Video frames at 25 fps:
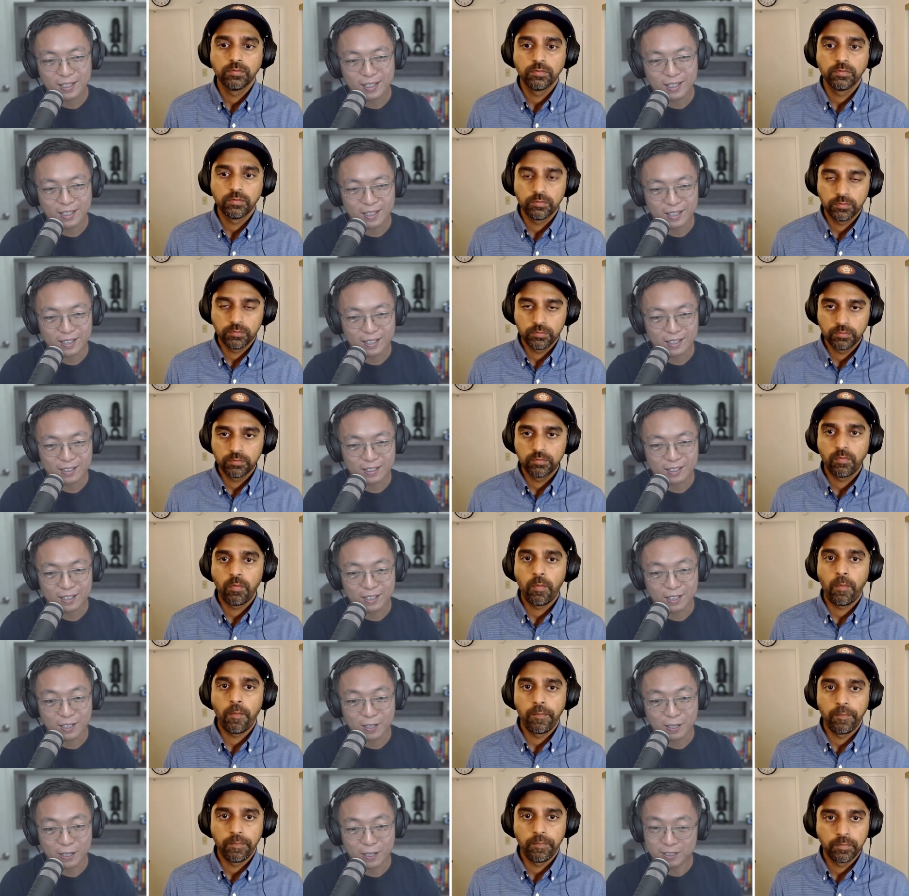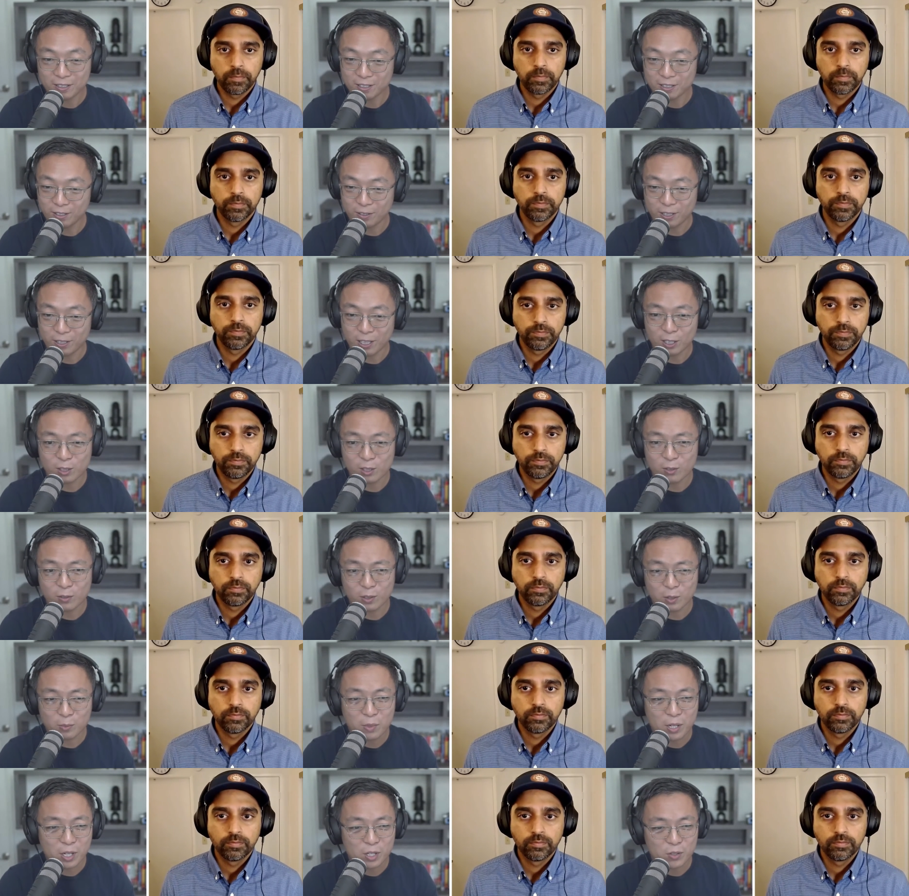Speaker 1: And uh, Adeel, thank you
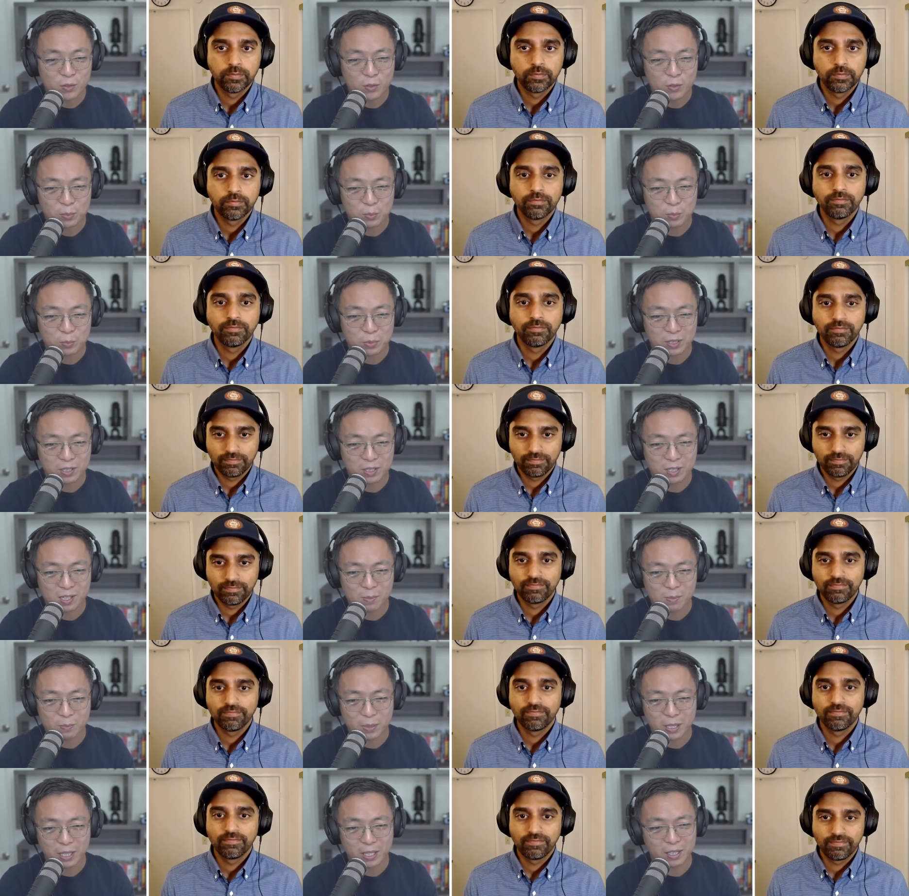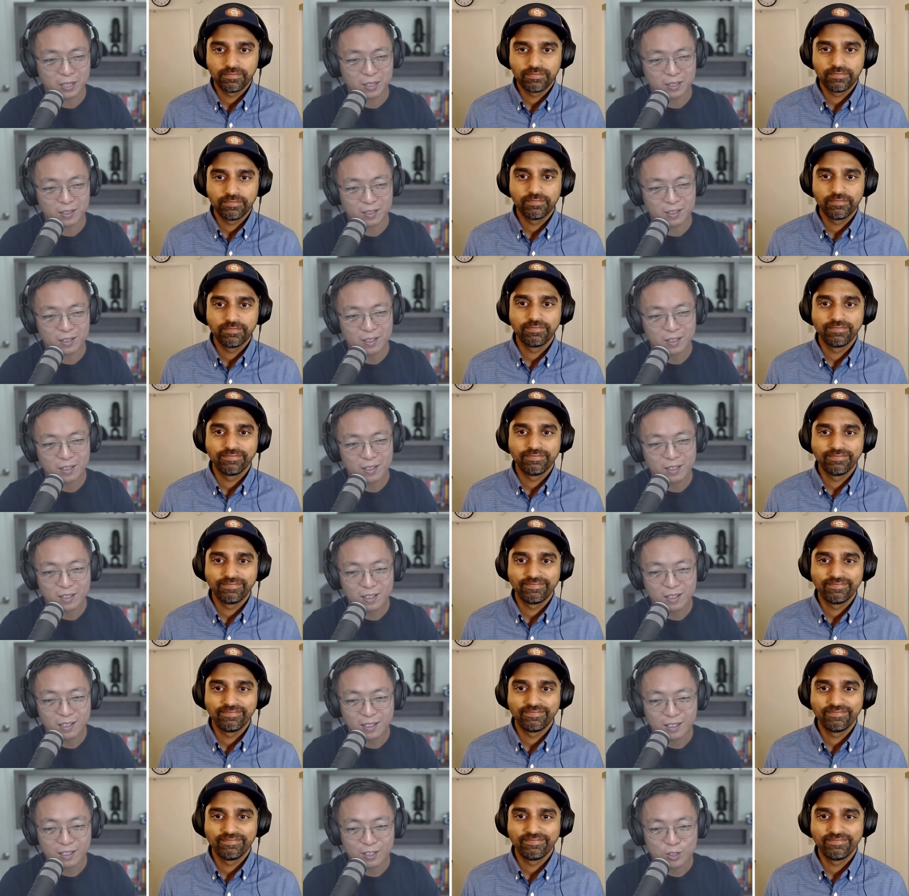very much for participating
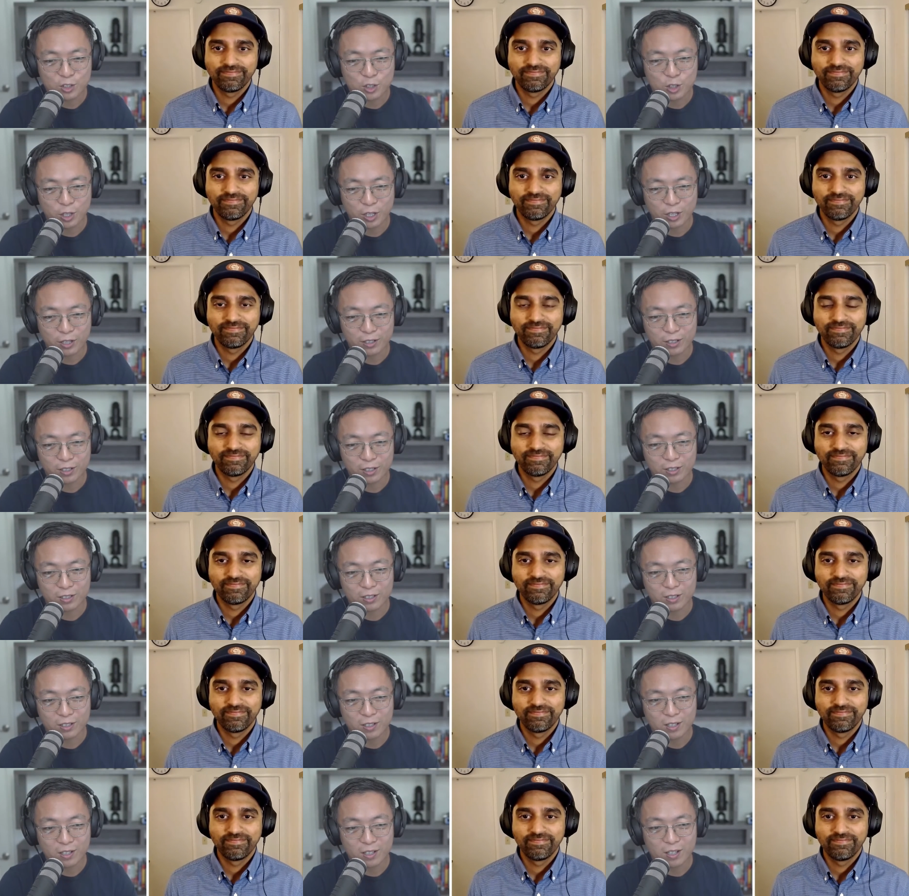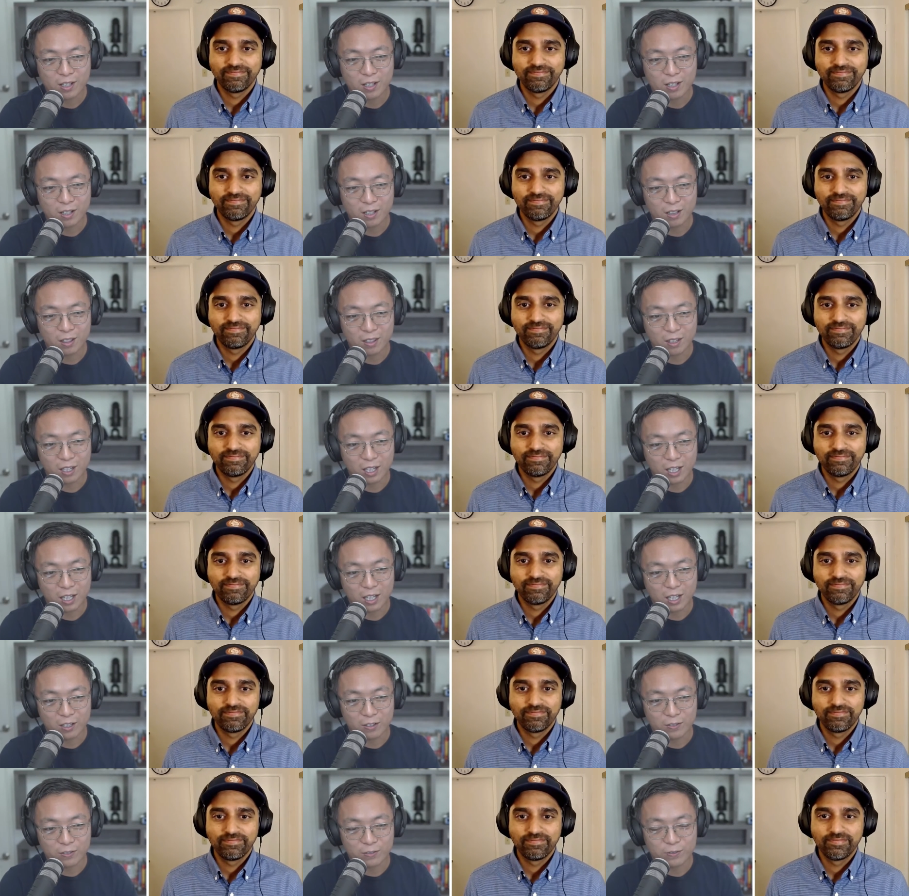and sharing a
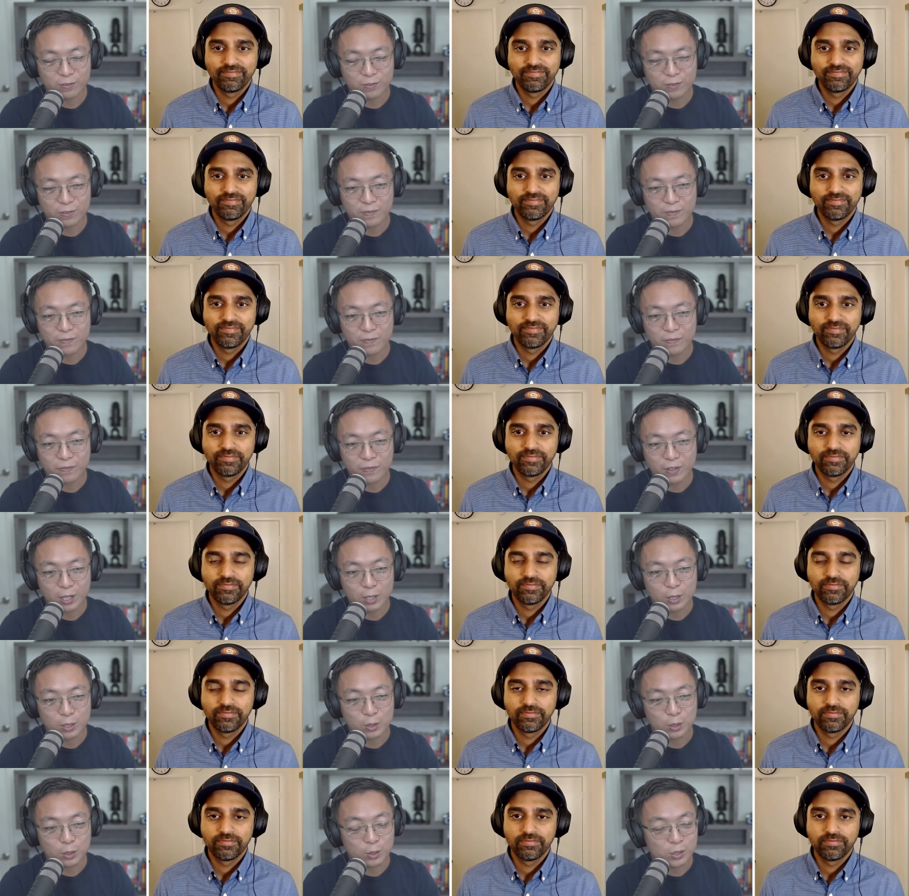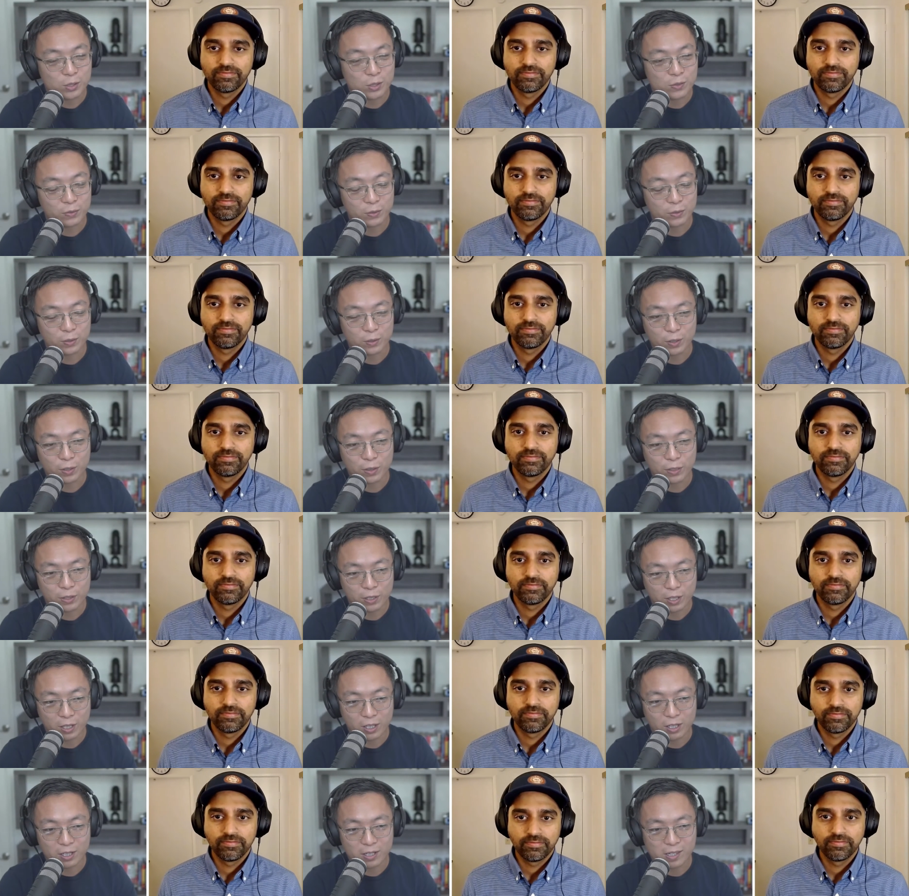lot of very useful
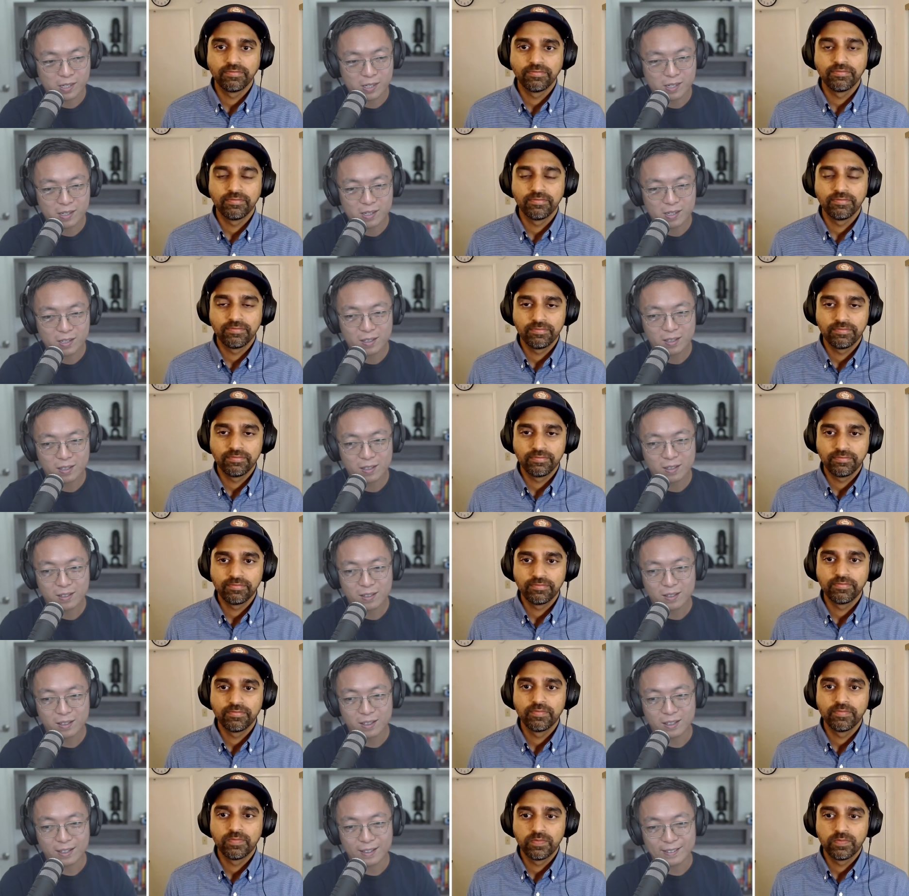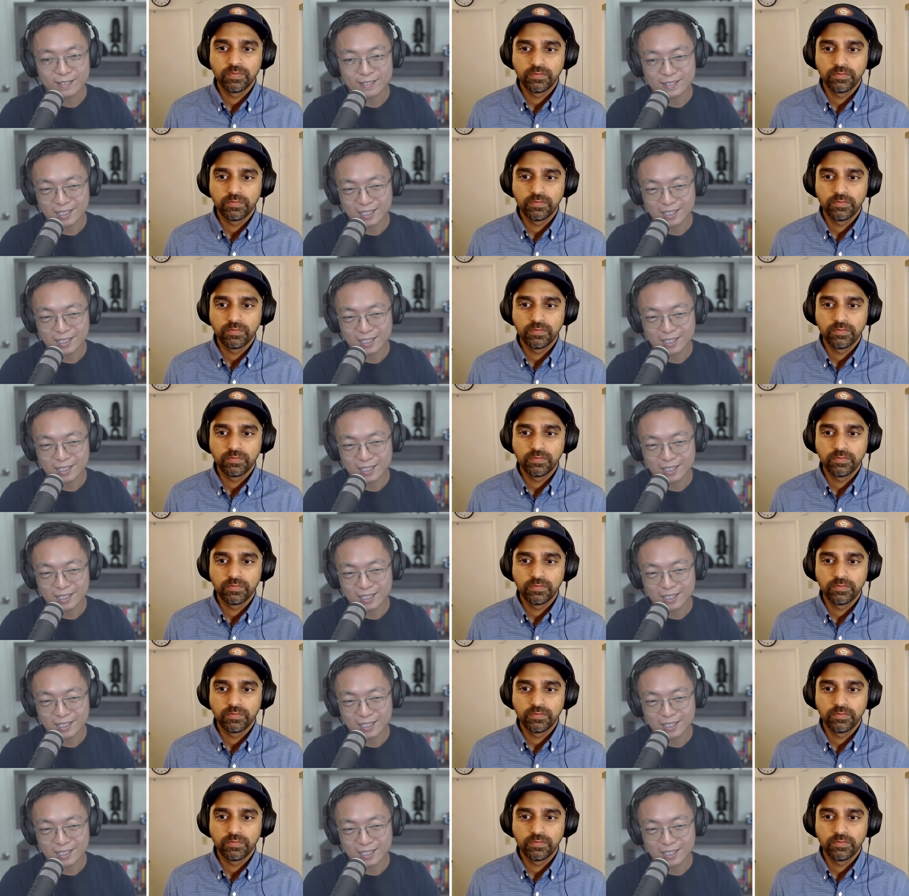thoughts and